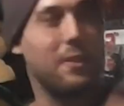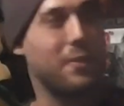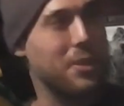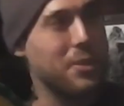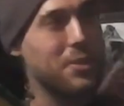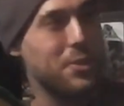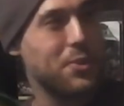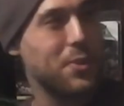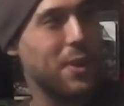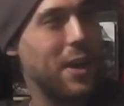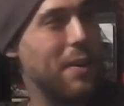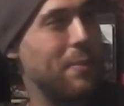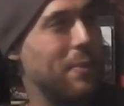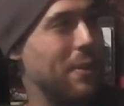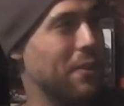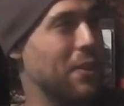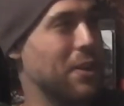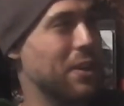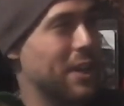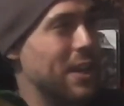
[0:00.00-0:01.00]
I've got Stripe,
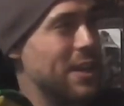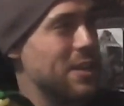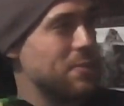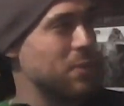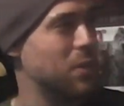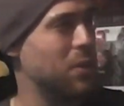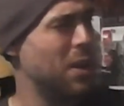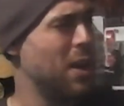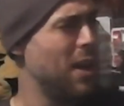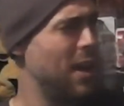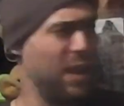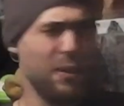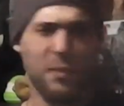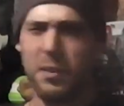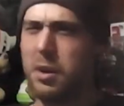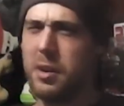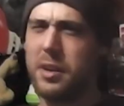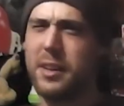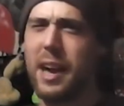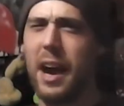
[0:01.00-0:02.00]
I've got Gizmo, and I've
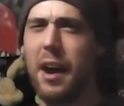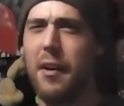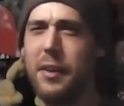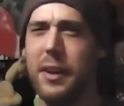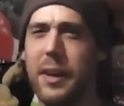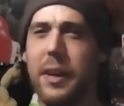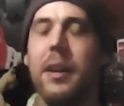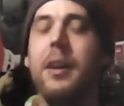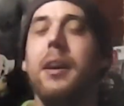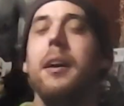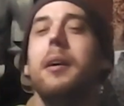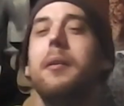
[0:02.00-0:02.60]
got Gary.